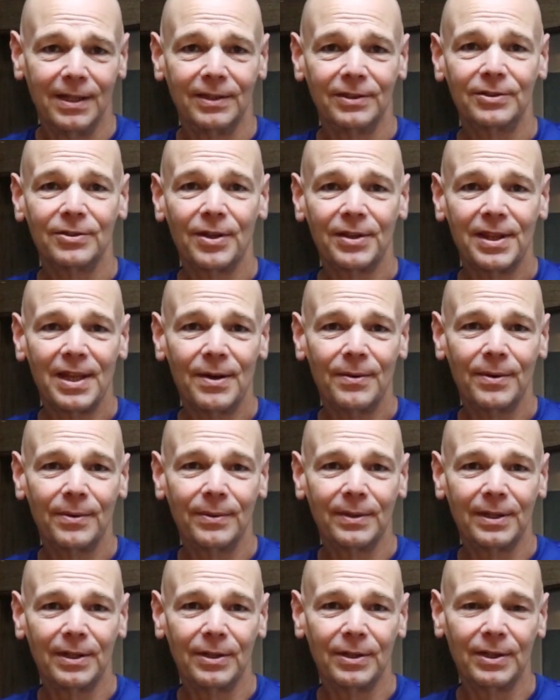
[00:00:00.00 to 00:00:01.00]
So I thought what
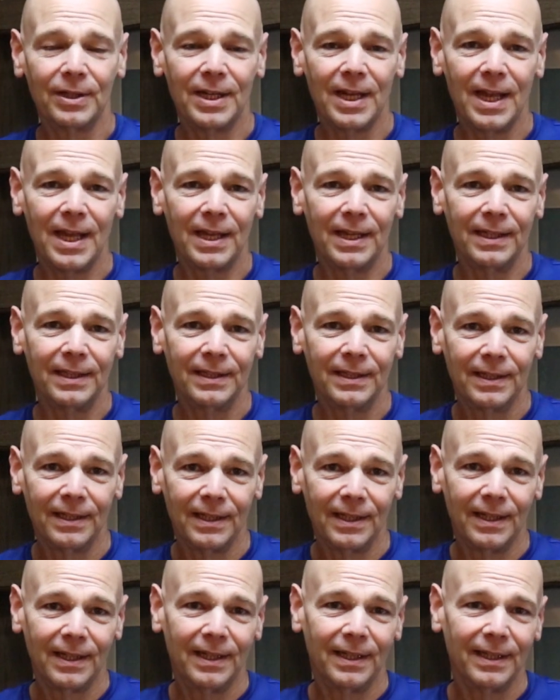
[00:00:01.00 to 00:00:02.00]
we'd do today
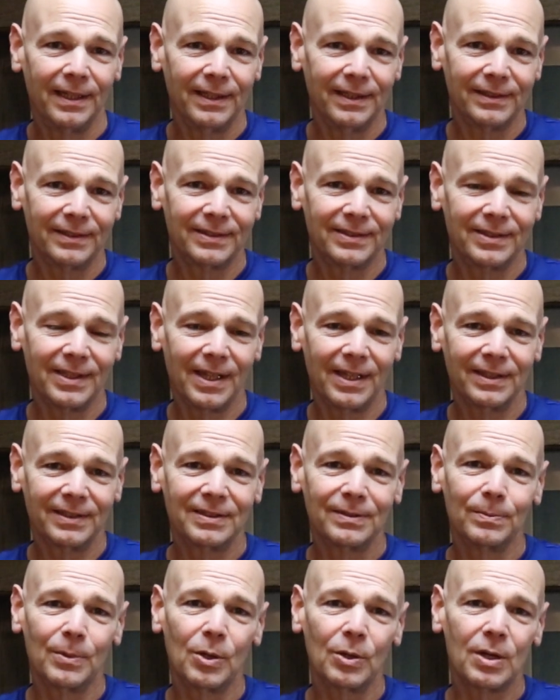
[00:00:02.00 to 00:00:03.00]
is
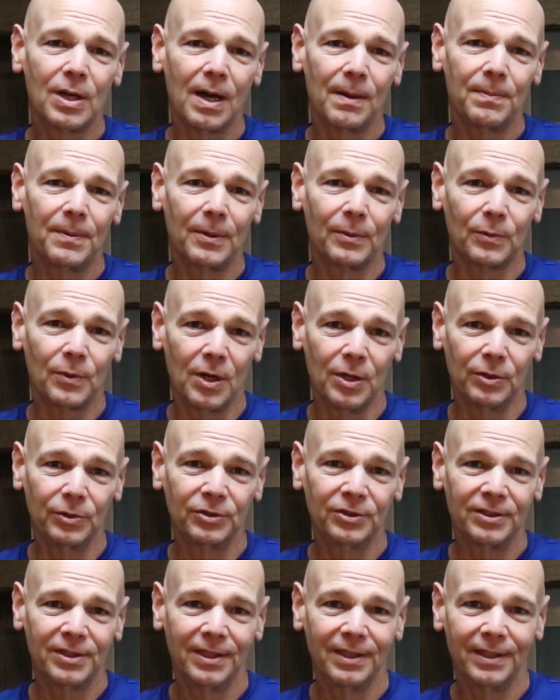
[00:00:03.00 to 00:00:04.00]
smoke up a
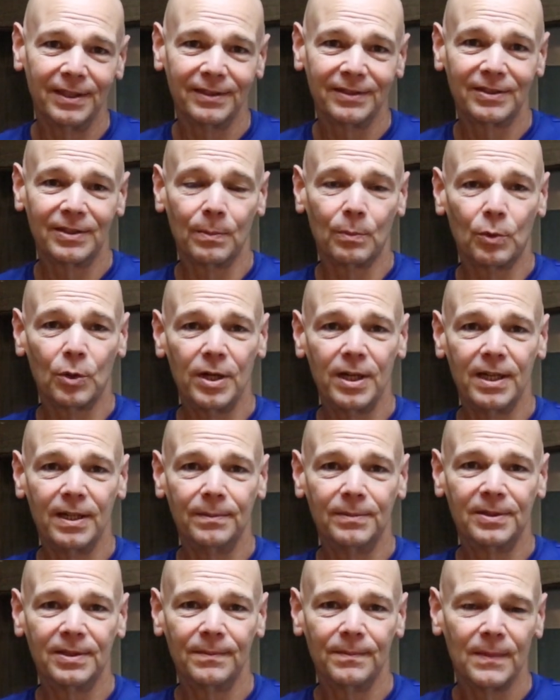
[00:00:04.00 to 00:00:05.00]
roast, some
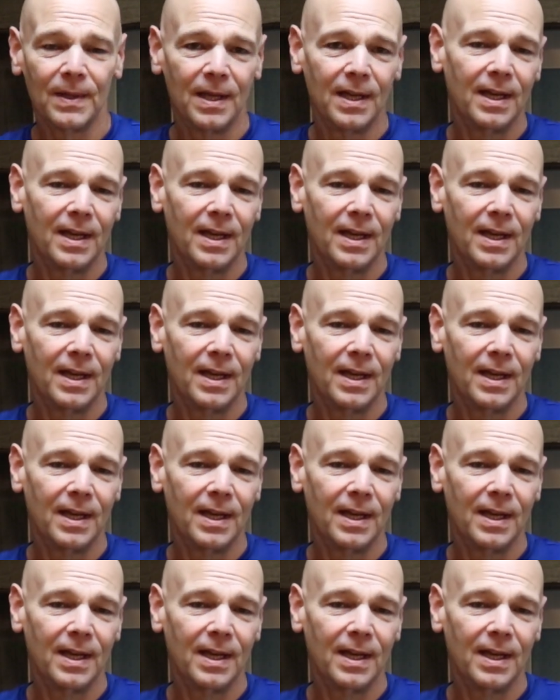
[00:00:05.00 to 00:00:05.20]
ribs,